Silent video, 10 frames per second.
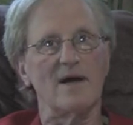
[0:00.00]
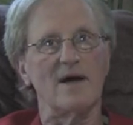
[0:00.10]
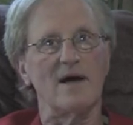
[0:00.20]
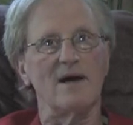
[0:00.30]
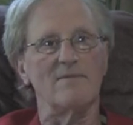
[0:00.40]

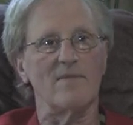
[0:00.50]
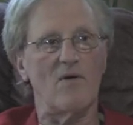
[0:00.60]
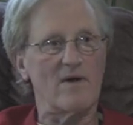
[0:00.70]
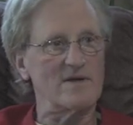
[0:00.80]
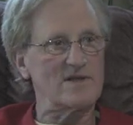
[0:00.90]
Um,
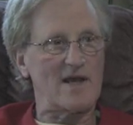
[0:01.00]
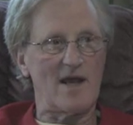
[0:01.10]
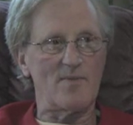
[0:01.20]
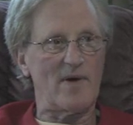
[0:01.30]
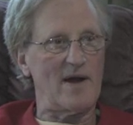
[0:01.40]
Horace
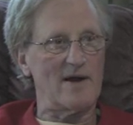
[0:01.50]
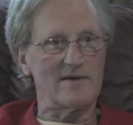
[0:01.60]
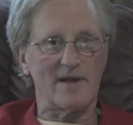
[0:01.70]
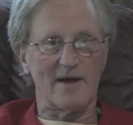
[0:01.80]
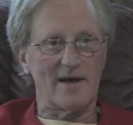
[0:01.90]

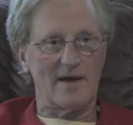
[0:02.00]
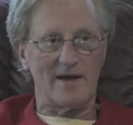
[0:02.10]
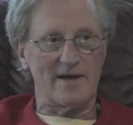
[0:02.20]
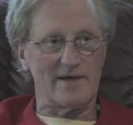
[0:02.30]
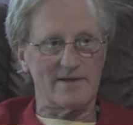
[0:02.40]
Kephart
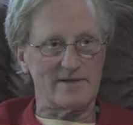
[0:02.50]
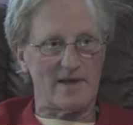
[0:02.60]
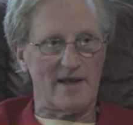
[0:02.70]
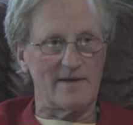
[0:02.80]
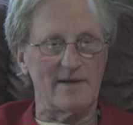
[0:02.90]
uh,
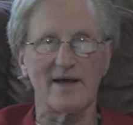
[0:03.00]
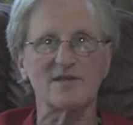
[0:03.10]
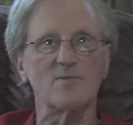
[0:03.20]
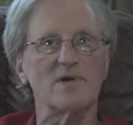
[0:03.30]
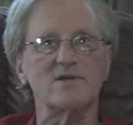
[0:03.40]
and
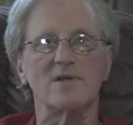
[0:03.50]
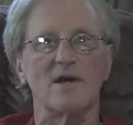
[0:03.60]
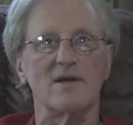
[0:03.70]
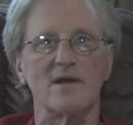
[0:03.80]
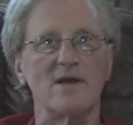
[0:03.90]
Nessmuk
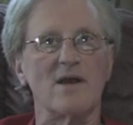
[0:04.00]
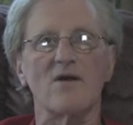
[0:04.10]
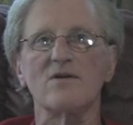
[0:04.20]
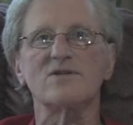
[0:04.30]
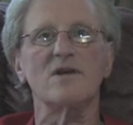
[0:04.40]
said
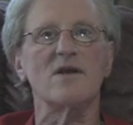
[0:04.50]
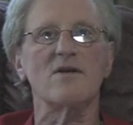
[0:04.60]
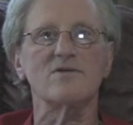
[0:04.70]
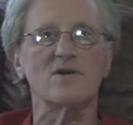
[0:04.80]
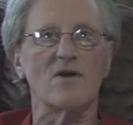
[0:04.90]
years and
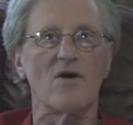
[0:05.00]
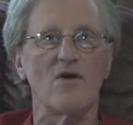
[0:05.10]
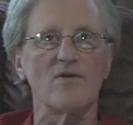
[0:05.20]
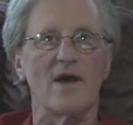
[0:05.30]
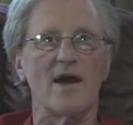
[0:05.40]
years
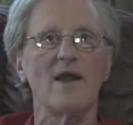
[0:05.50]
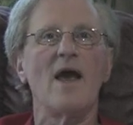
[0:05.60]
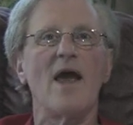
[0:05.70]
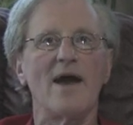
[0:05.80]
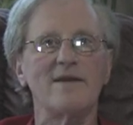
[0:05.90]
ago that
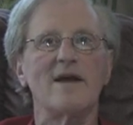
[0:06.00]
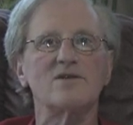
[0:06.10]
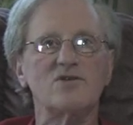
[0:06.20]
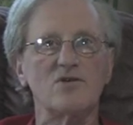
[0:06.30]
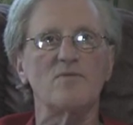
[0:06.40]
head
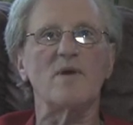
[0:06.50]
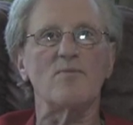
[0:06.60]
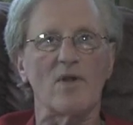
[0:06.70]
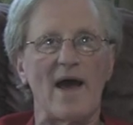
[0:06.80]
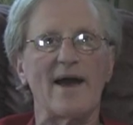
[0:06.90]
nets should be
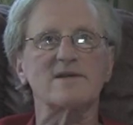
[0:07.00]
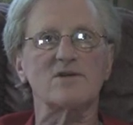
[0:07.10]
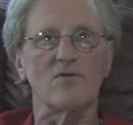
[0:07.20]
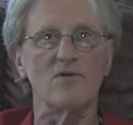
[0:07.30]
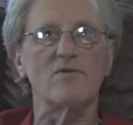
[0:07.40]
black
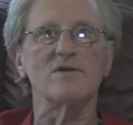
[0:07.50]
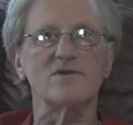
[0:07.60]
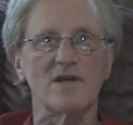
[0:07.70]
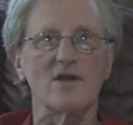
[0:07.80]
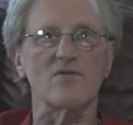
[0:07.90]
so you can
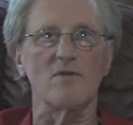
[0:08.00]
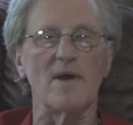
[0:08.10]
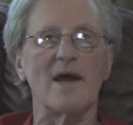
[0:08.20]
see through them.